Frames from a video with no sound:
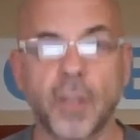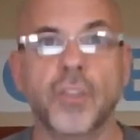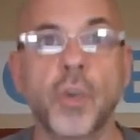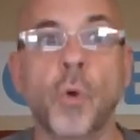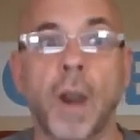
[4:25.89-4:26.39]

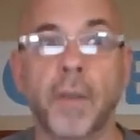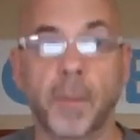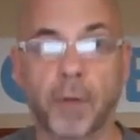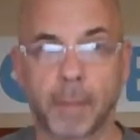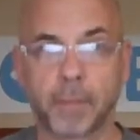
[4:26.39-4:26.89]
You are
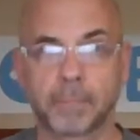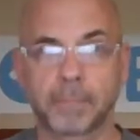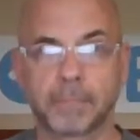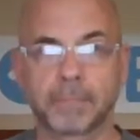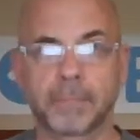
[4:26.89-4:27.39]
the problem.
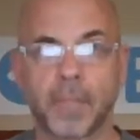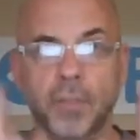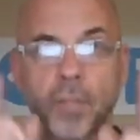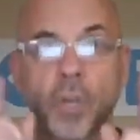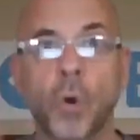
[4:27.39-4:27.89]

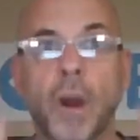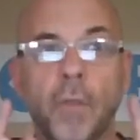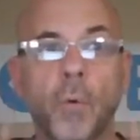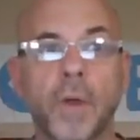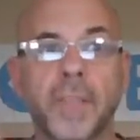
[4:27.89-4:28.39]
You
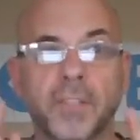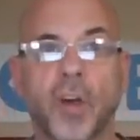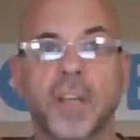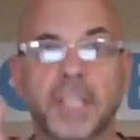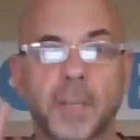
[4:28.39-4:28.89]
are the one that's
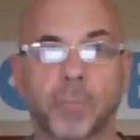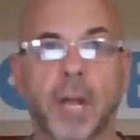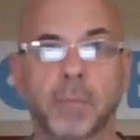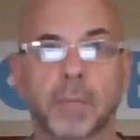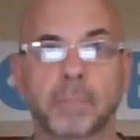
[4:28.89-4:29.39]
causing the
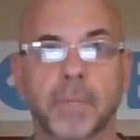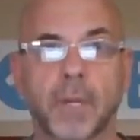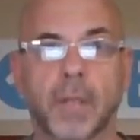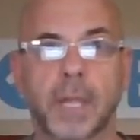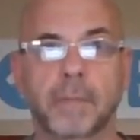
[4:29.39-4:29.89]
problem,
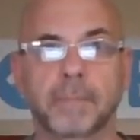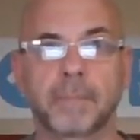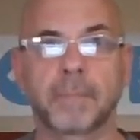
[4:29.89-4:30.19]
okay?